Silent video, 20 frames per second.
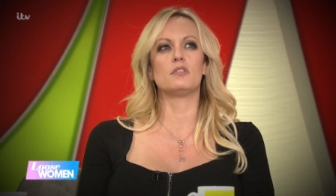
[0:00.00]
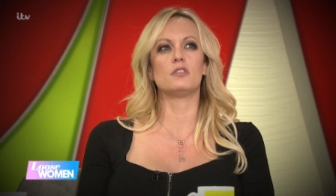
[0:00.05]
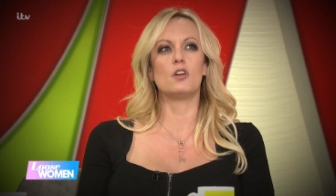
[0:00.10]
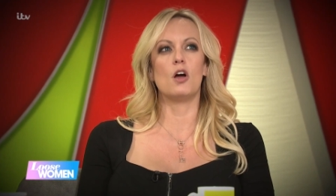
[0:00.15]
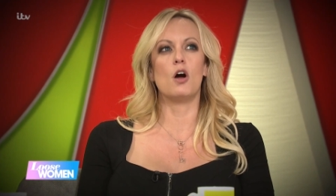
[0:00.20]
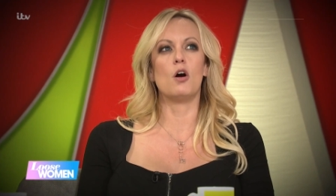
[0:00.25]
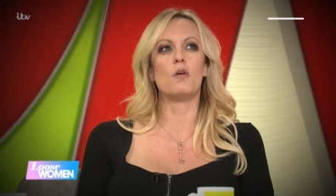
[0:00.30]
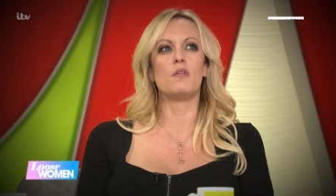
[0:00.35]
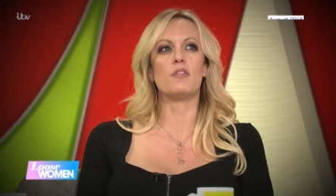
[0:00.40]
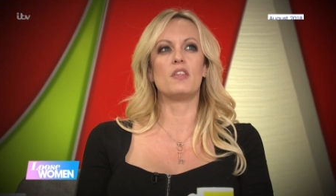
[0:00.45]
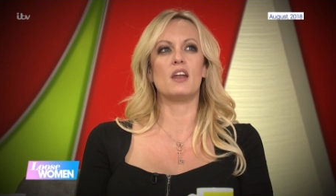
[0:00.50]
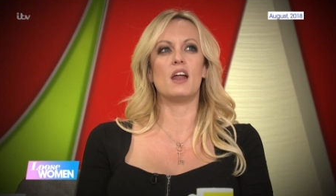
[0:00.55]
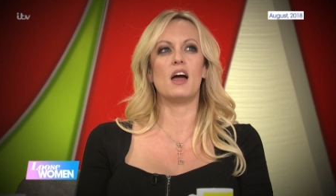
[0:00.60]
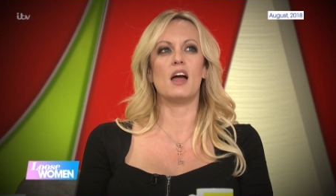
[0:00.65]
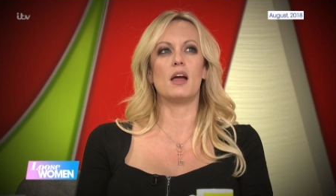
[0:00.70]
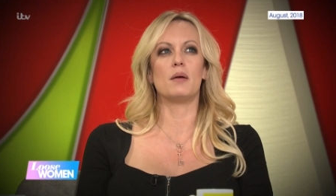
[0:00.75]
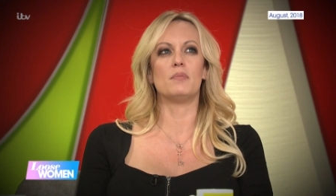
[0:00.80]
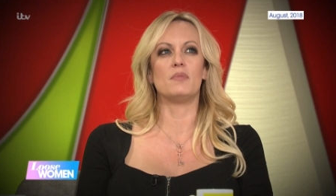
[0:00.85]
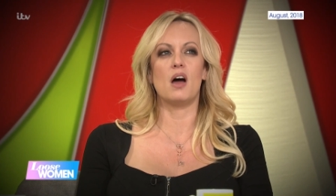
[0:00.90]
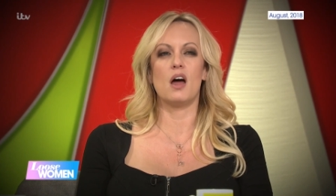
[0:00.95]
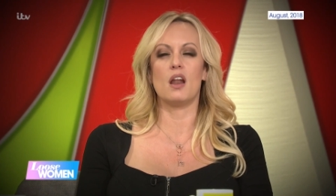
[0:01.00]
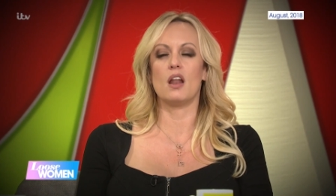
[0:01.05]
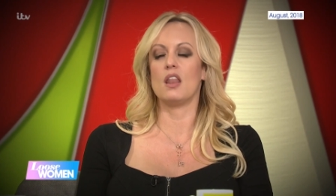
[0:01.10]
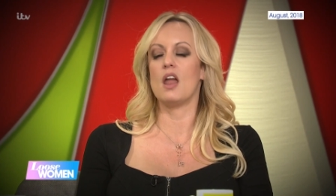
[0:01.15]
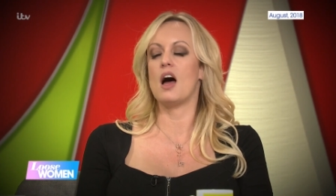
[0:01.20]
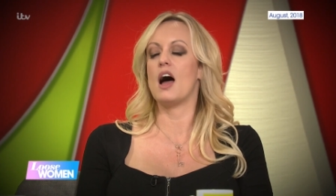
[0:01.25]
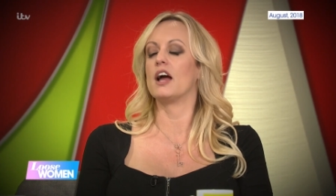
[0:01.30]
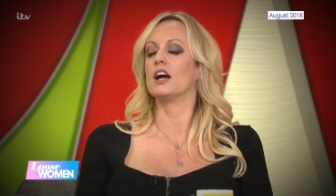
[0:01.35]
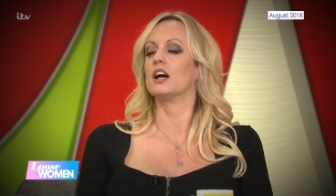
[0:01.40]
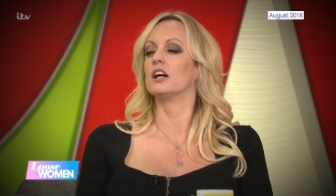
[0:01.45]
known that I am not a
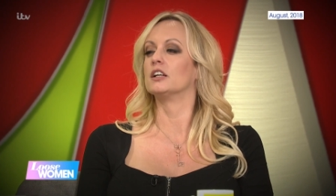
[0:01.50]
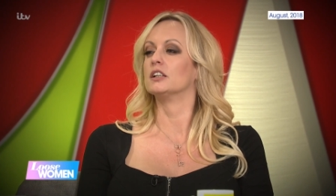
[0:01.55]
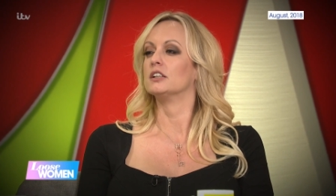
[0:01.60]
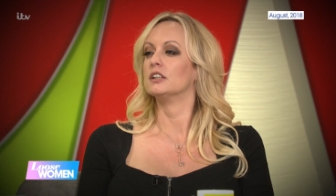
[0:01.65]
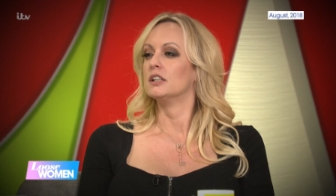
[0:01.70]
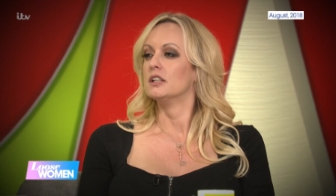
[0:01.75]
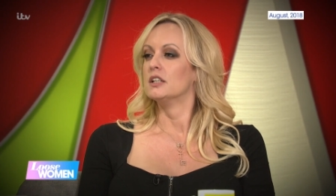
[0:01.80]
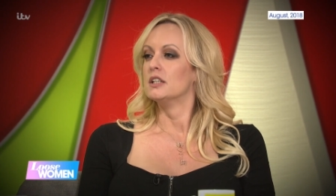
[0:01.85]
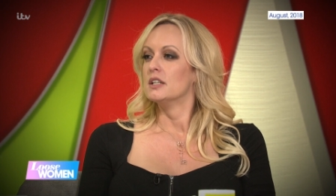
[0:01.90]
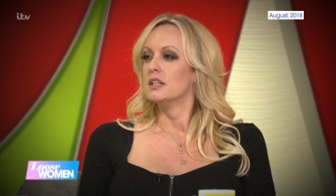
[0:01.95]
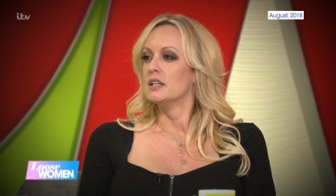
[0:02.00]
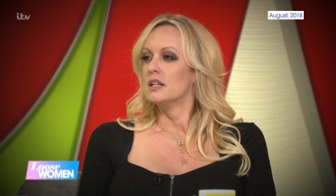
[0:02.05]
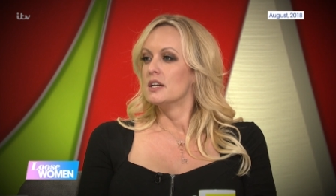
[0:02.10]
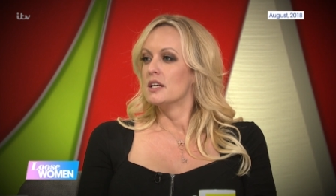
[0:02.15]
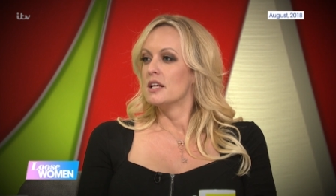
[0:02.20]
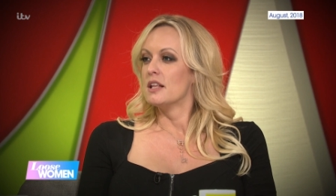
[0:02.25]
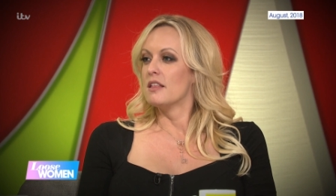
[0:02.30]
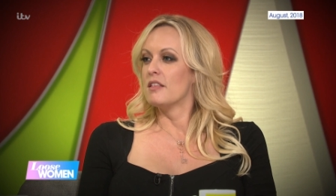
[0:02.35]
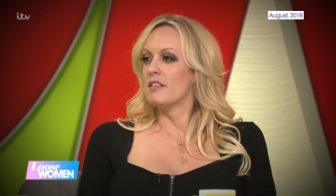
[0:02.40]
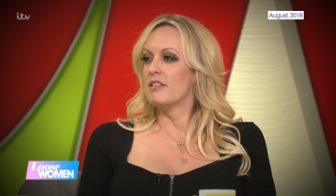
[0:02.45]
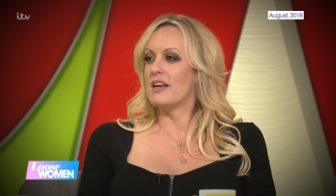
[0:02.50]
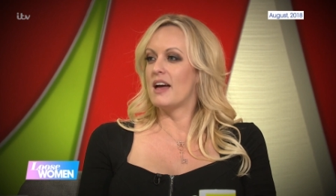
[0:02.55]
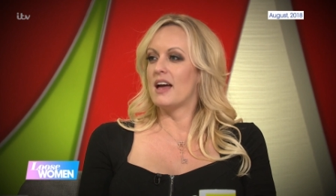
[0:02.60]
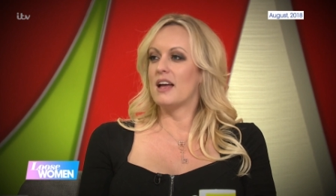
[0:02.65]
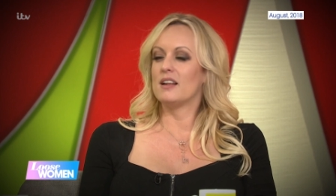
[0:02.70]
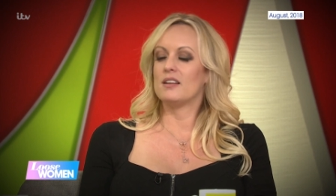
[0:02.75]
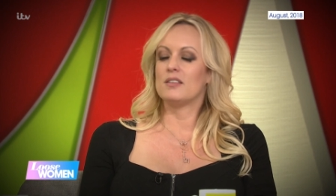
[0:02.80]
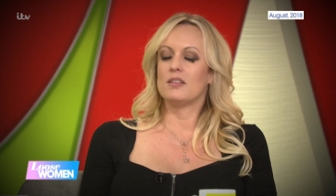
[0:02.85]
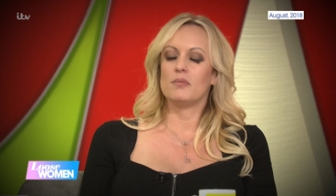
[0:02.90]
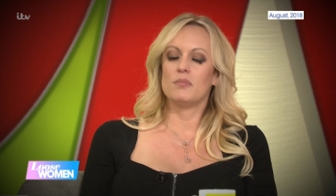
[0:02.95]
liar,
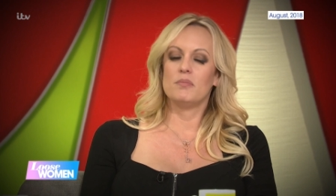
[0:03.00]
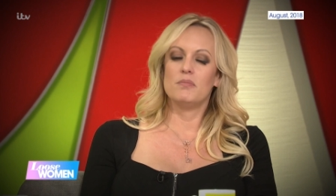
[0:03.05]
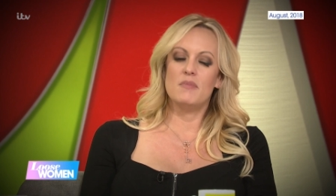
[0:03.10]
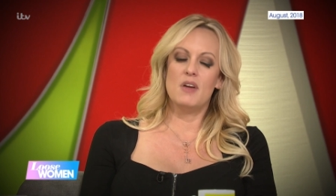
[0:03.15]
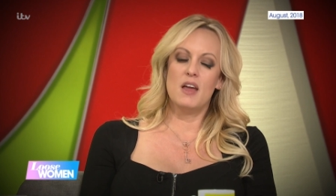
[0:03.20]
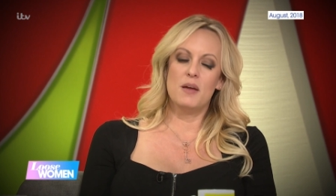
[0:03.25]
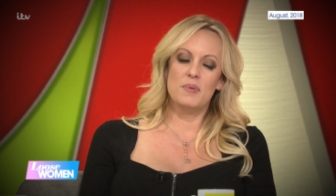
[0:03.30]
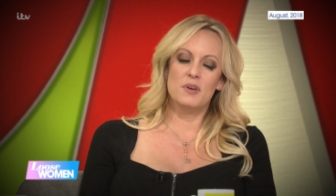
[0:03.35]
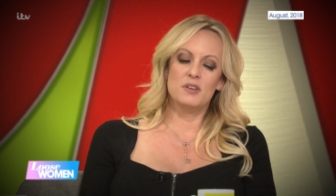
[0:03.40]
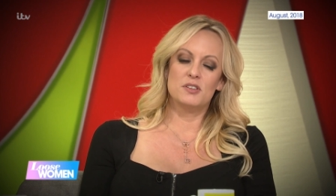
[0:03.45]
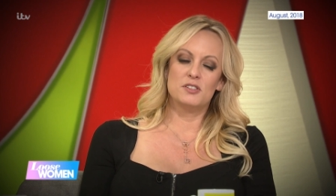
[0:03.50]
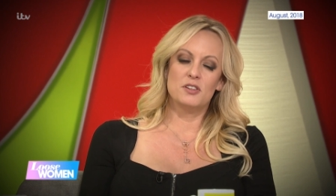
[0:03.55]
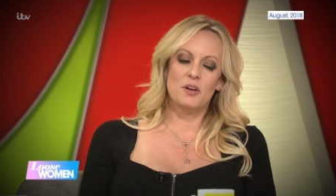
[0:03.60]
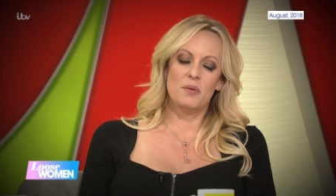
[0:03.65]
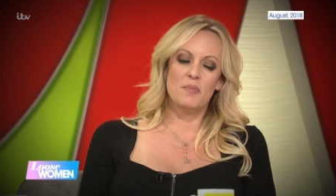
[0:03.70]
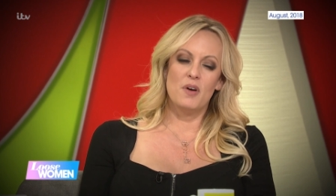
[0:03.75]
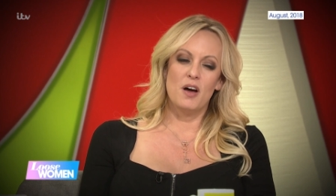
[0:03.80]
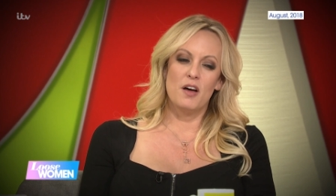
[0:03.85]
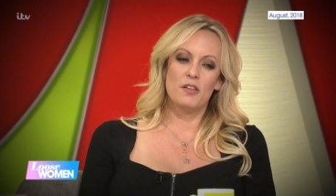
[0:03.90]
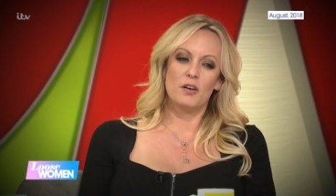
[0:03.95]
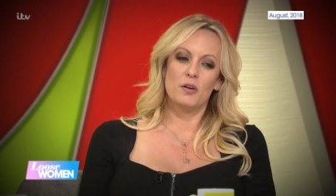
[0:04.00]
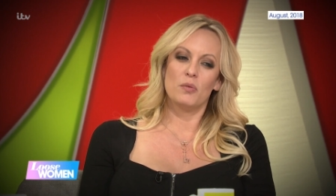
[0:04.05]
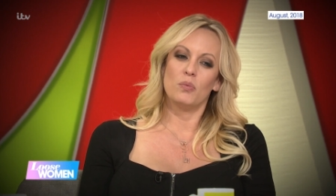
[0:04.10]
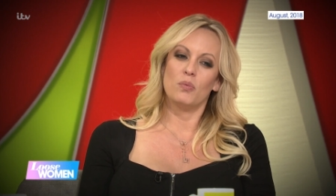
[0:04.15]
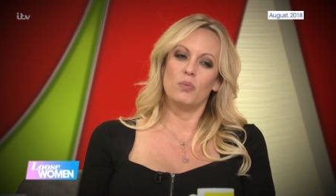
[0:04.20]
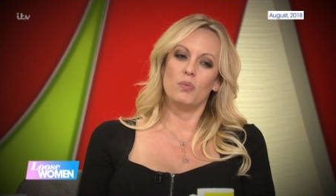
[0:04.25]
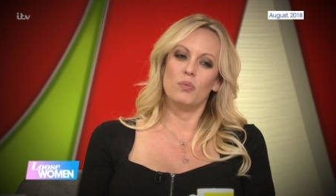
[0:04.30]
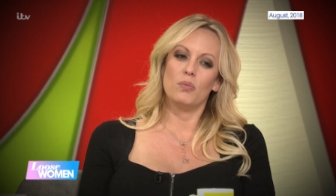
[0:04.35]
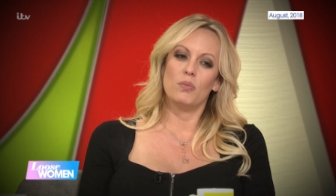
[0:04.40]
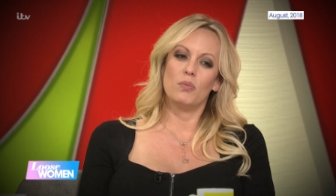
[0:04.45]
that maybe some other
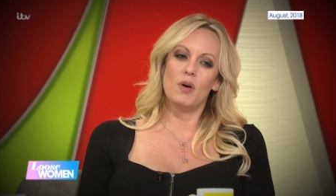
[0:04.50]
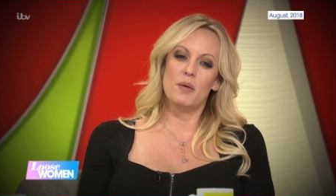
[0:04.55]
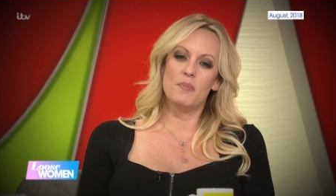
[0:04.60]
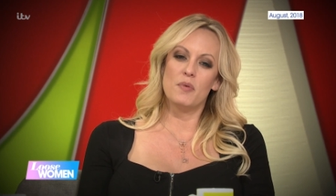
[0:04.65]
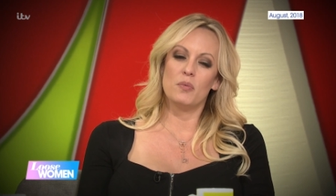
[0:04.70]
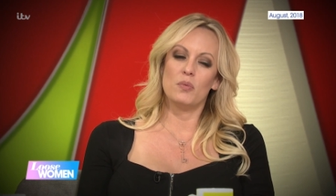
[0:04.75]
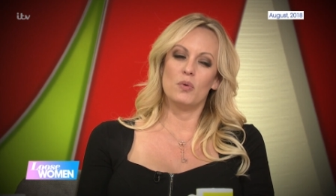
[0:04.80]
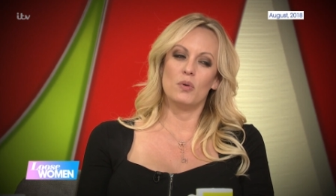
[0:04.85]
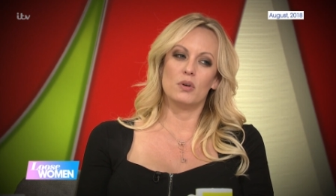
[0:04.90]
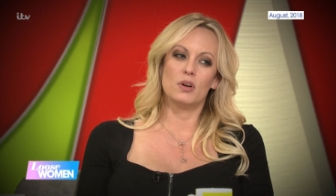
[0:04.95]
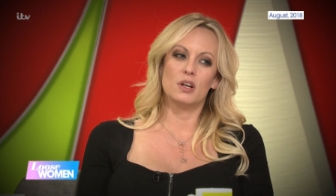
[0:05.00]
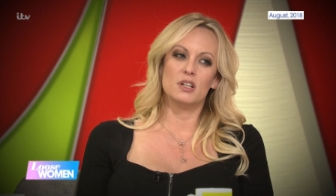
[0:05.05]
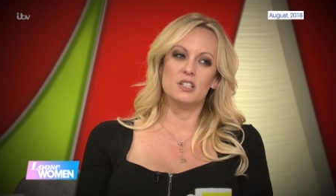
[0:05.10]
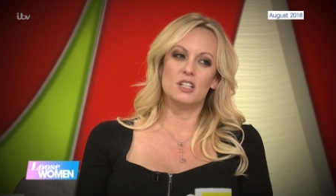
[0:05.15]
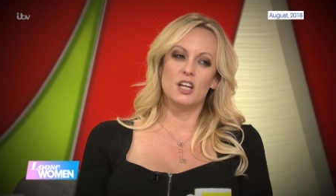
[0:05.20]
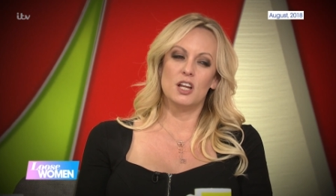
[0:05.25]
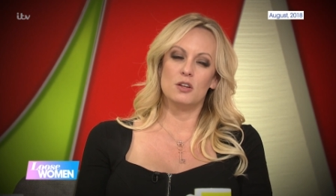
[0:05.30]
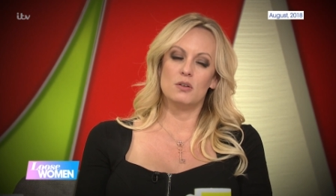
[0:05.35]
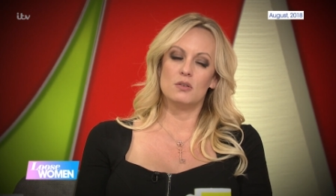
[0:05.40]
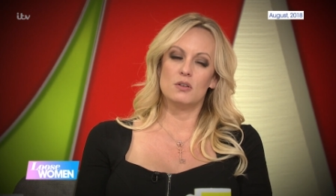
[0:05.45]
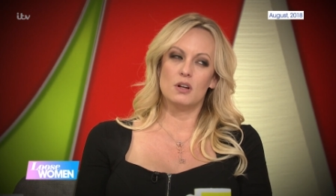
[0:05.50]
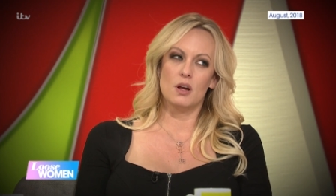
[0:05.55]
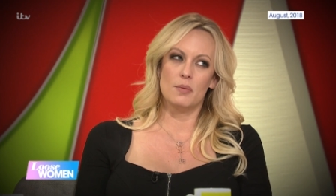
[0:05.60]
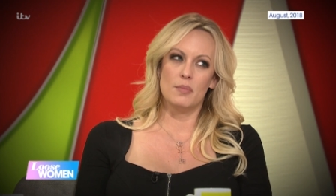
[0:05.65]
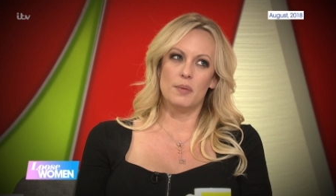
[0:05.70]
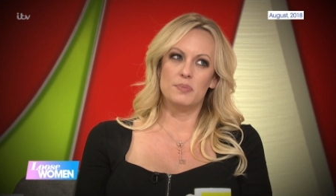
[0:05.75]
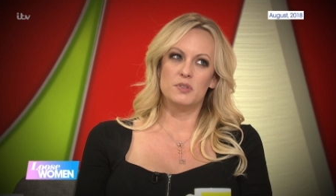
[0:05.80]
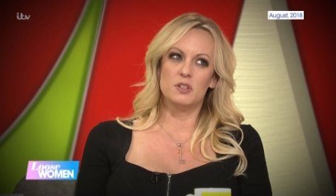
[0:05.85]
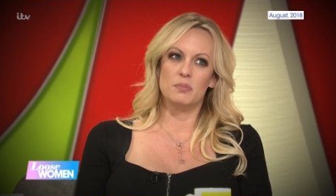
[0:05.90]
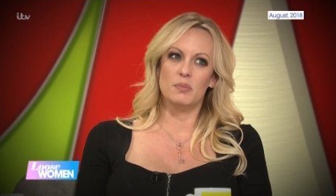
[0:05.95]
women will continue to come
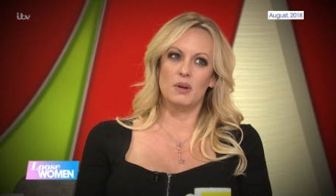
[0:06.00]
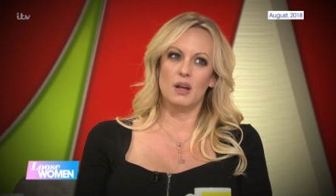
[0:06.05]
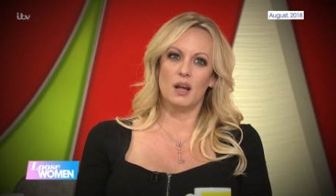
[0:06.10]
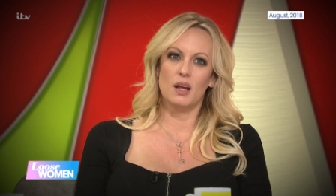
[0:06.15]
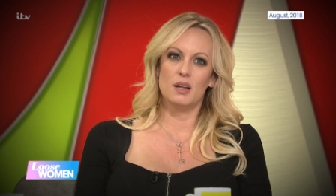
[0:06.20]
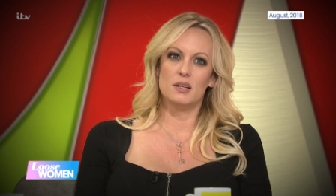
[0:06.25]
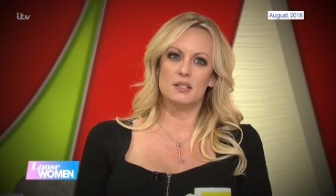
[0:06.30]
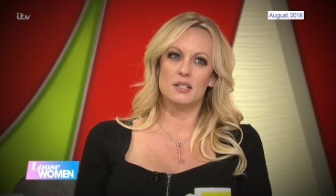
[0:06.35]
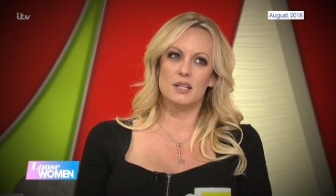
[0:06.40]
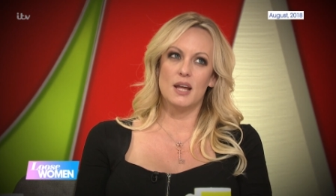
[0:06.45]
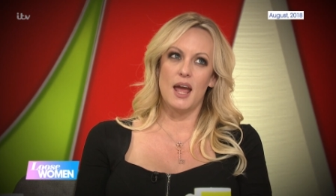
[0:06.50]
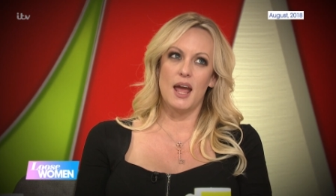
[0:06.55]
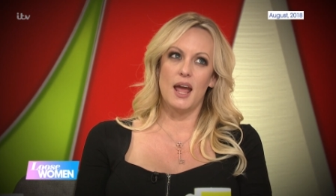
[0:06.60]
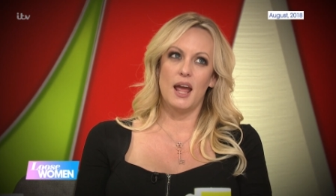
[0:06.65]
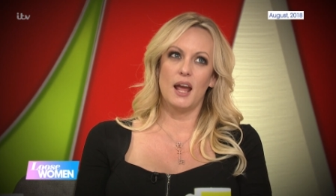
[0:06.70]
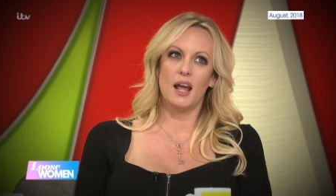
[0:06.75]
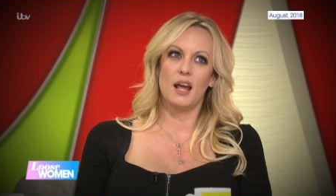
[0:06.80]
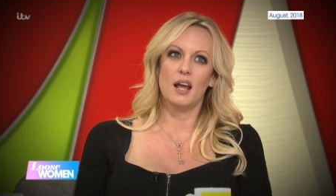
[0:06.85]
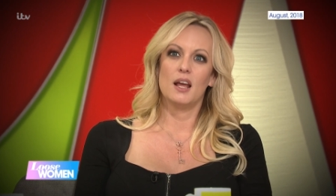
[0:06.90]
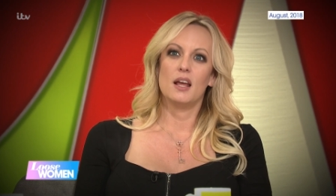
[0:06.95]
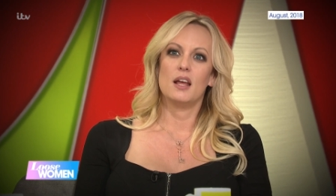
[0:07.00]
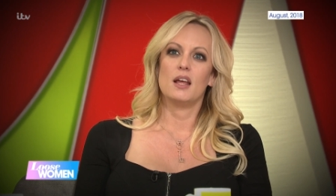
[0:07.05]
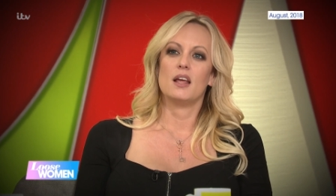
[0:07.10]
up to me and say